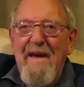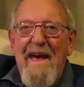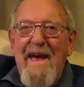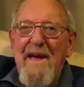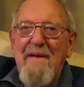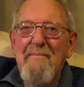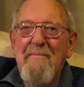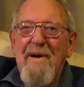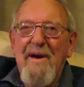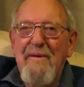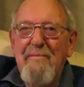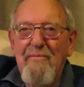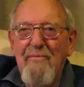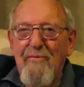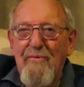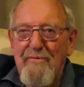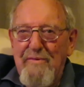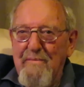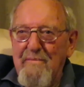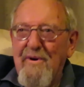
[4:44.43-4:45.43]
handmade
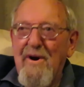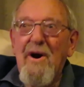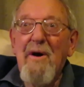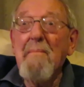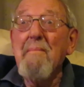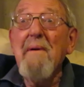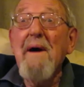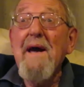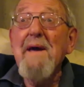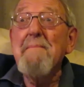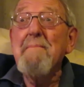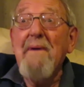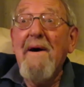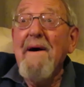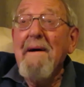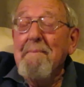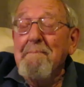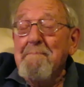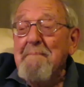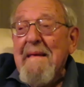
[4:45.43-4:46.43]
watermark paper.